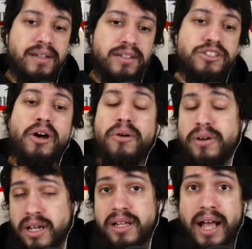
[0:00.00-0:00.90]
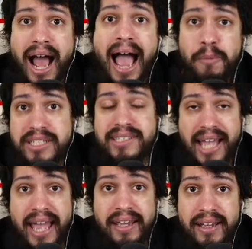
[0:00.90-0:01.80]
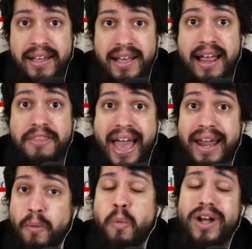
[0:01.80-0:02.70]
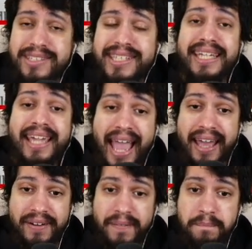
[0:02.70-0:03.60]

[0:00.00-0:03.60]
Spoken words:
So I would say that once again,